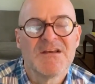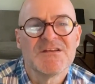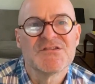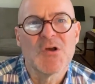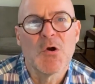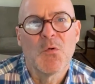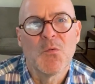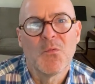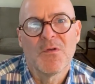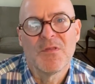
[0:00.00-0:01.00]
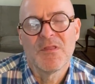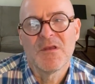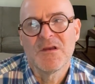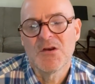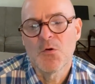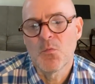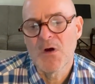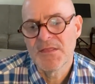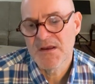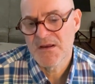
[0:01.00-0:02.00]
So, you know,
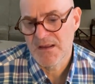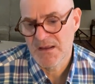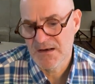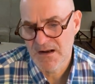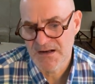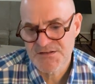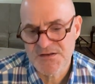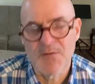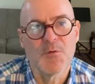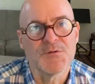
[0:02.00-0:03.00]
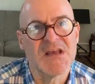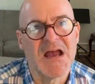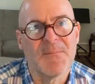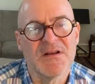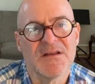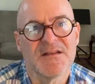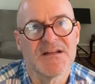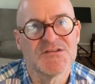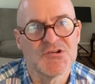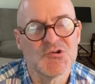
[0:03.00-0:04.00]
I think in hindsight, what was happening in
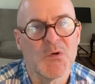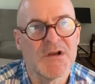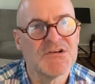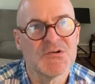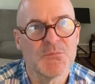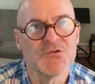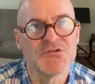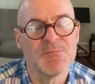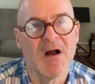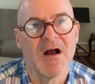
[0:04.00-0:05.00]
that situation was